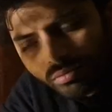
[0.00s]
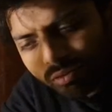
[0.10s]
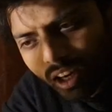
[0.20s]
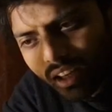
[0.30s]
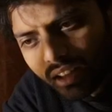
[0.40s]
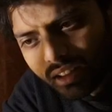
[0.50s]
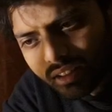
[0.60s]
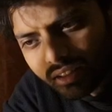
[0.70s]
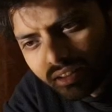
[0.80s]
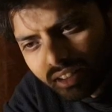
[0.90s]
while
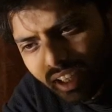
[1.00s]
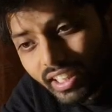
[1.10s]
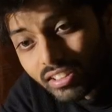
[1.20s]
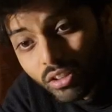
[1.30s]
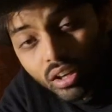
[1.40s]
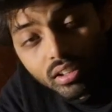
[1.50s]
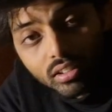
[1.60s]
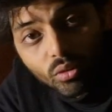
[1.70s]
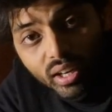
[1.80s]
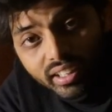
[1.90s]
it does not
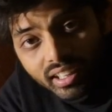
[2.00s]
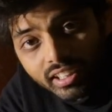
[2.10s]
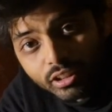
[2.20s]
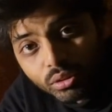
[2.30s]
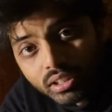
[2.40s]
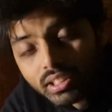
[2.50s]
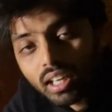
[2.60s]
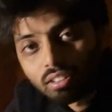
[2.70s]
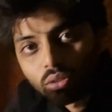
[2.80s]
quite related to insects.